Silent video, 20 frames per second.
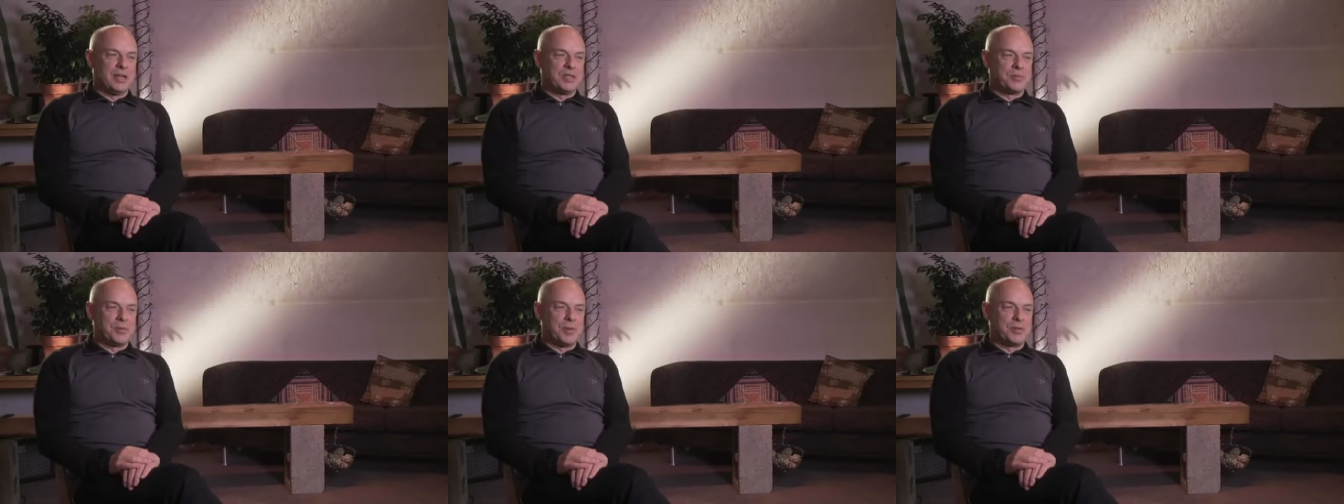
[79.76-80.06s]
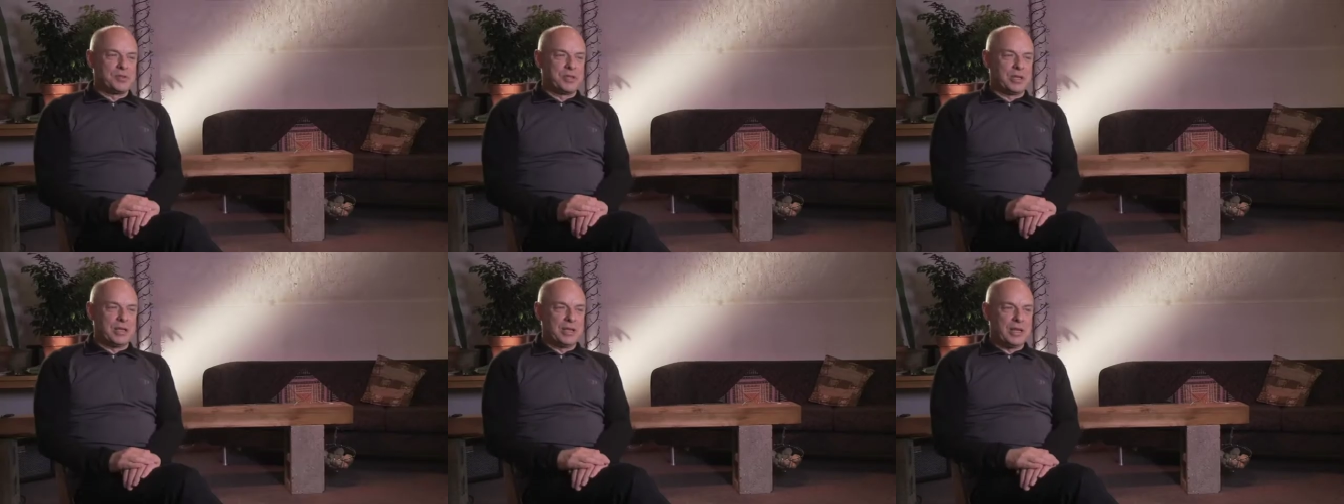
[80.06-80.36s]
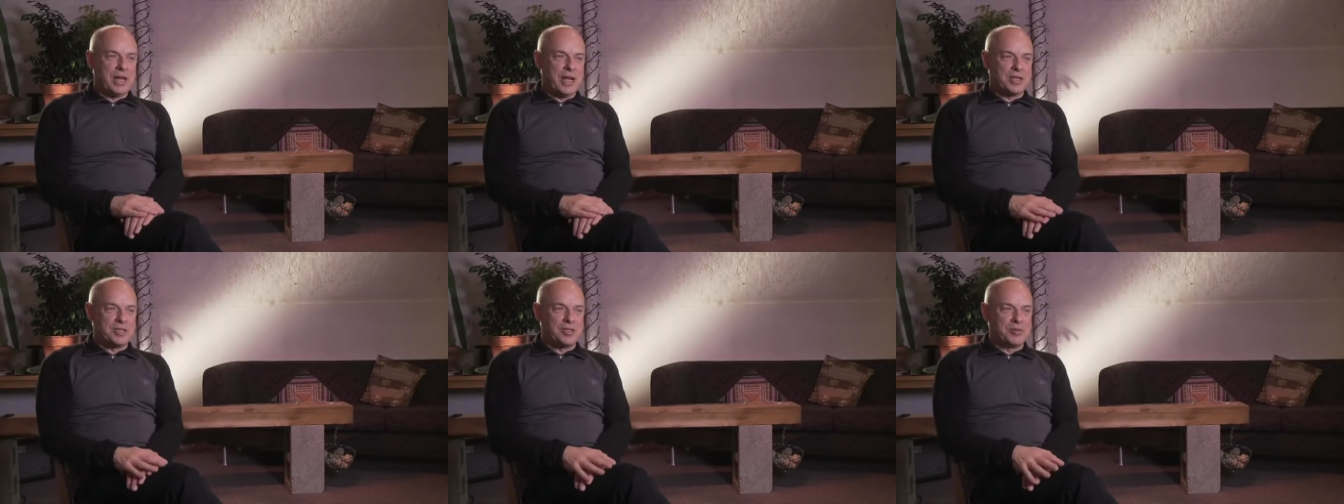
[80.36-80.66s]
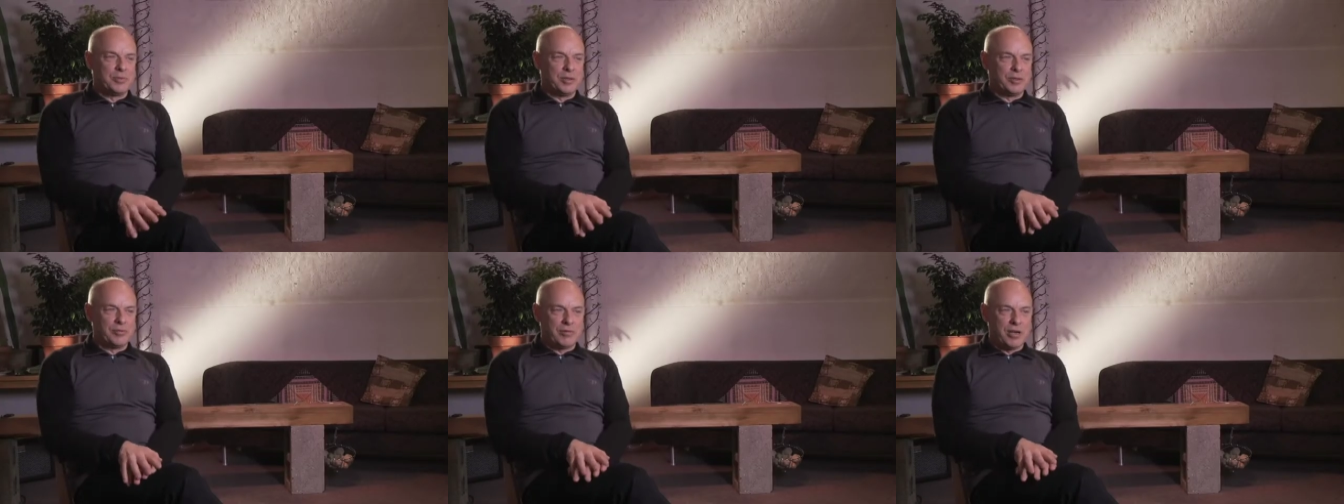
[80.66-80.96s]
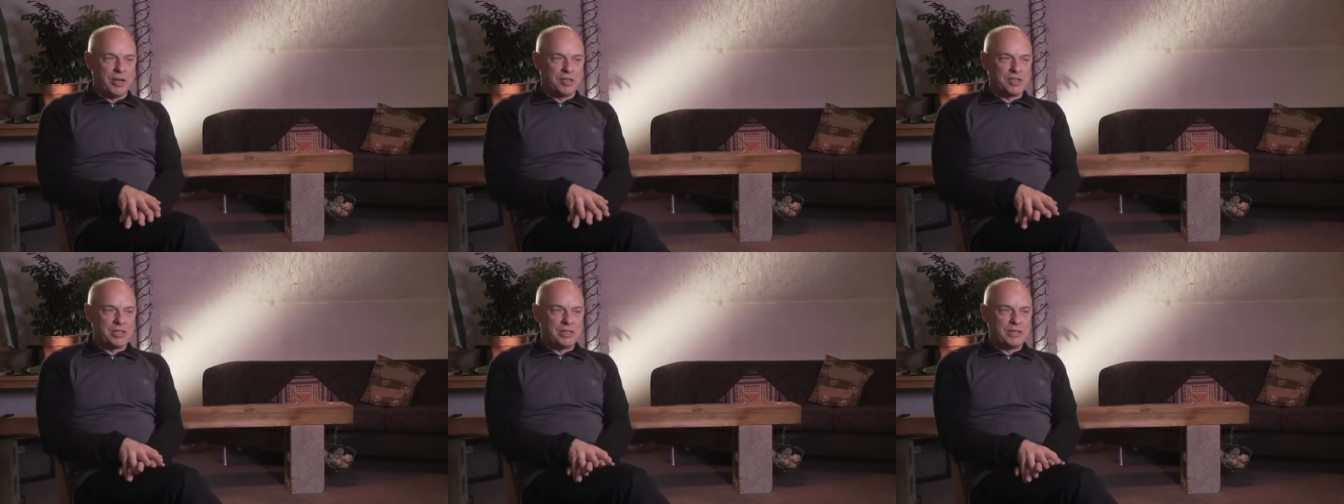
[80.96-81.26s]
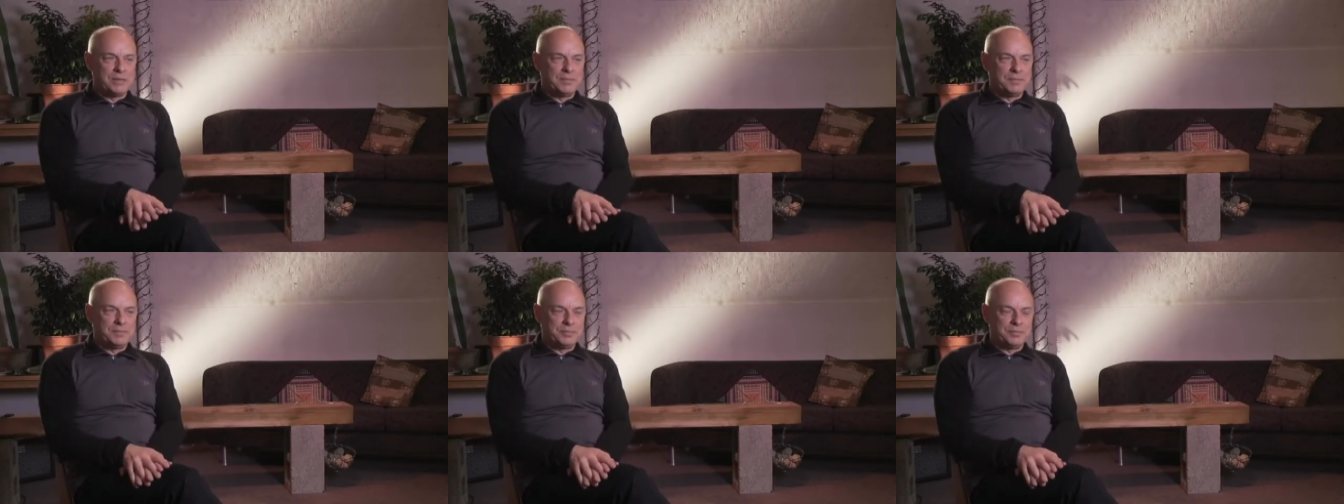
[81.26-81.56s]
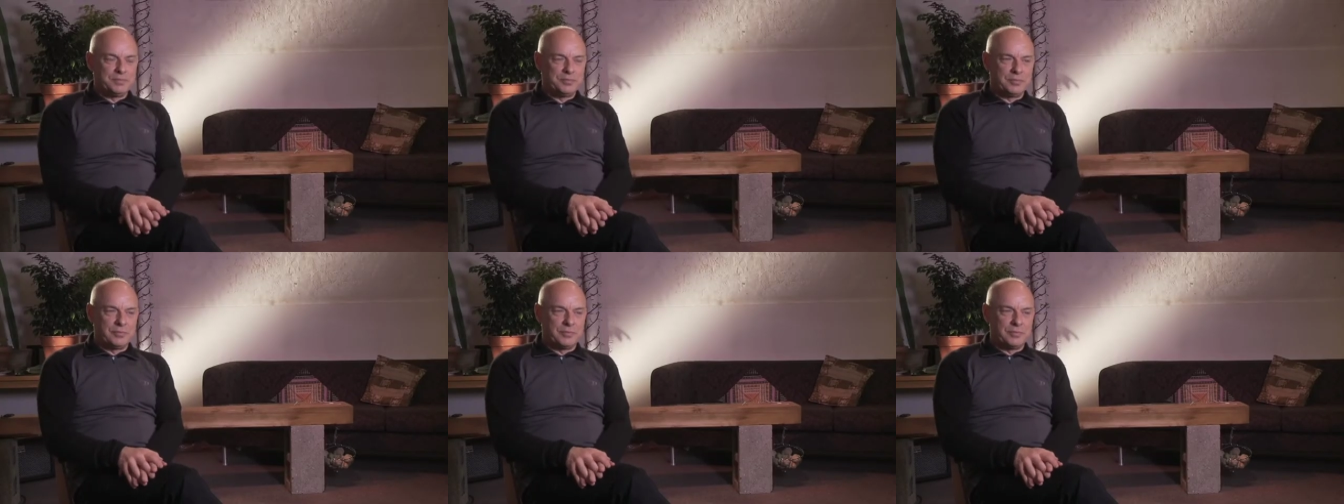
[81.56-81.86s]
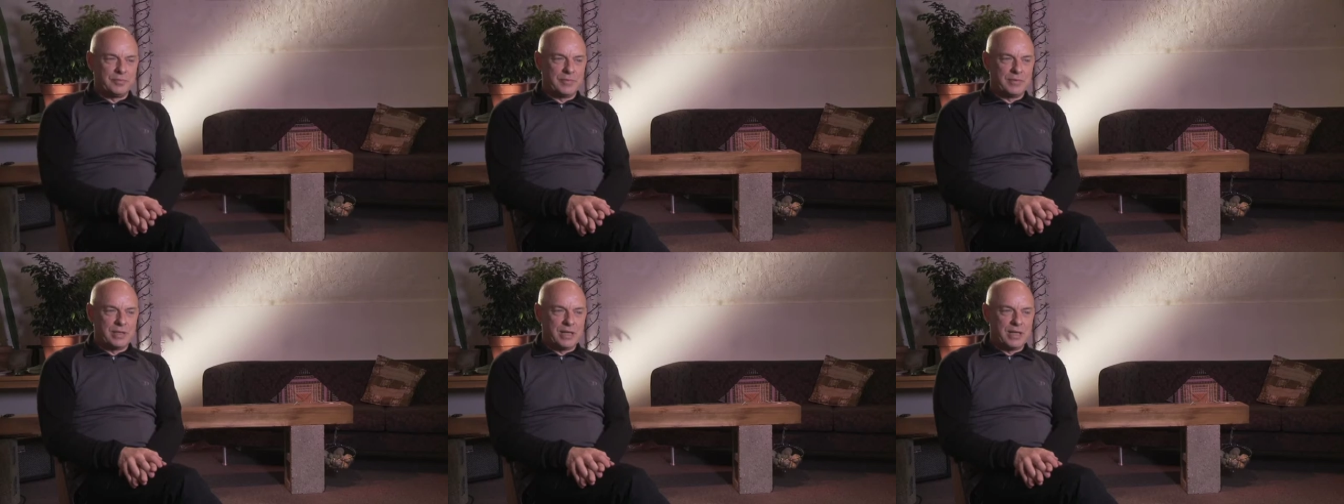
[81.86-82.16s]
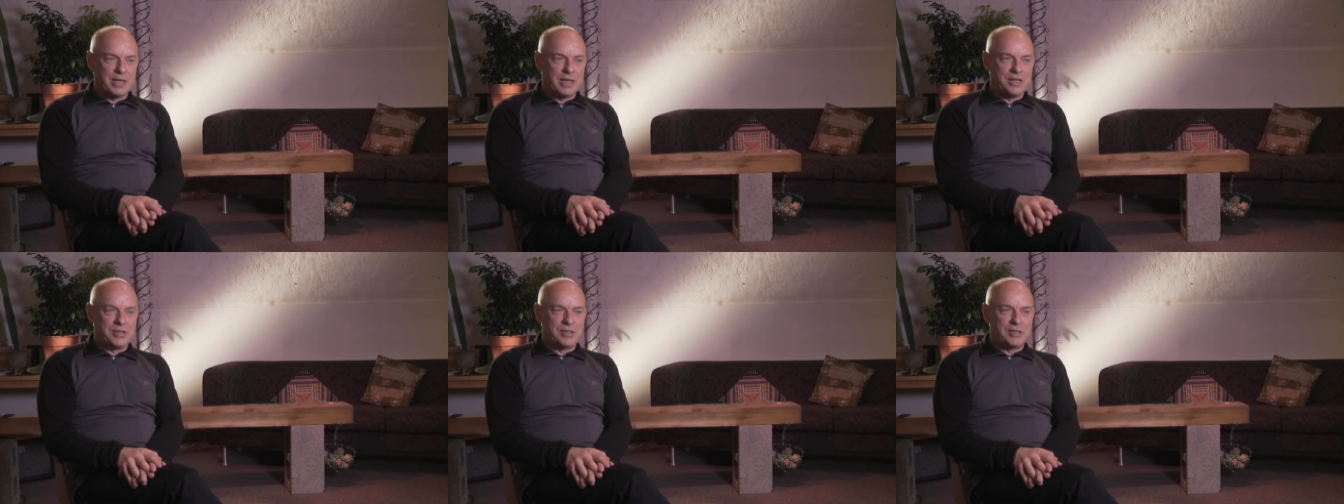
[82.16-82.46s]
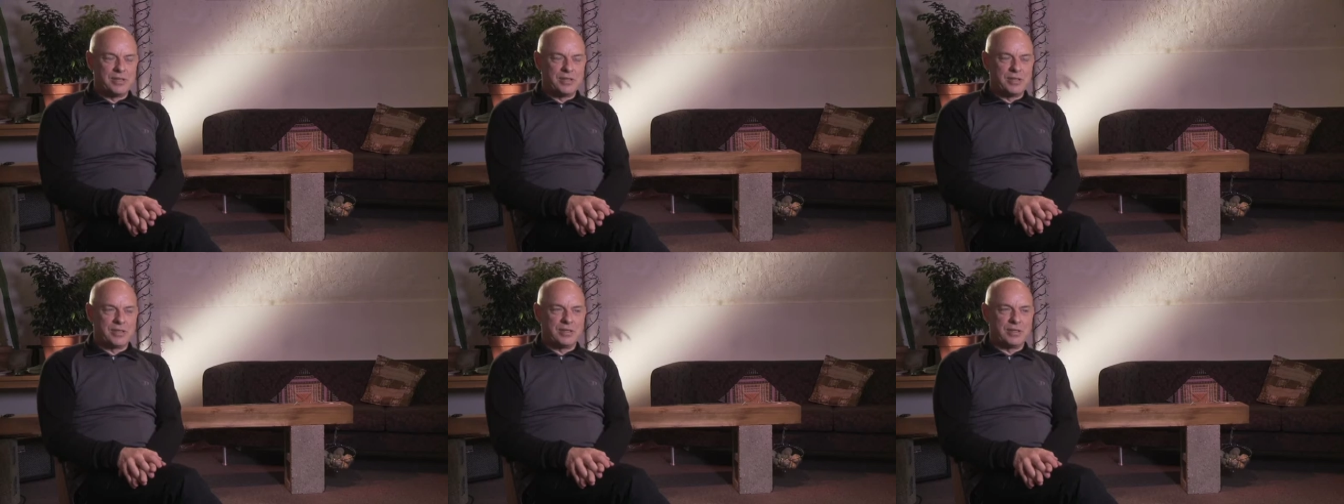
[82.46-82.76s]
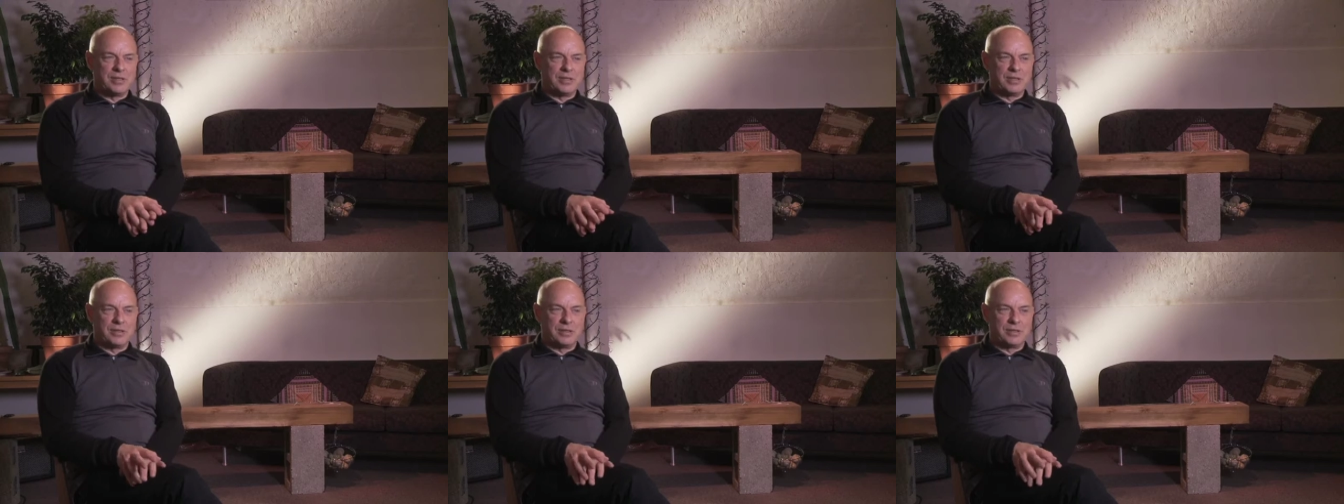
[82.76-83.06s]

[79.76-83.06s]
suppose the connection with Russia is that